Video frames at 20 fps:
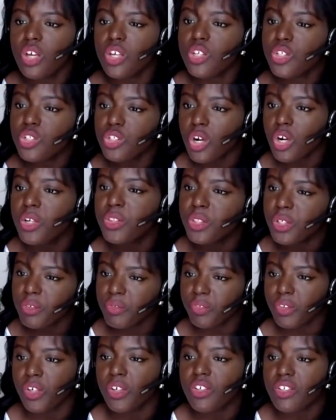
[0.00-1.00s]
start their
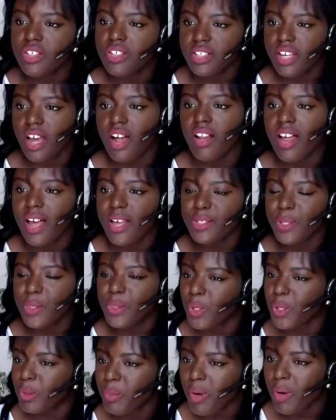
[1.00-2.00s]
first sale as a
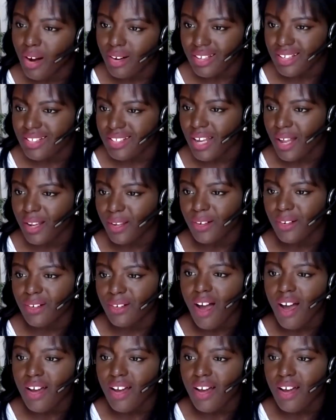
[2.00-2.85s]
third-party seller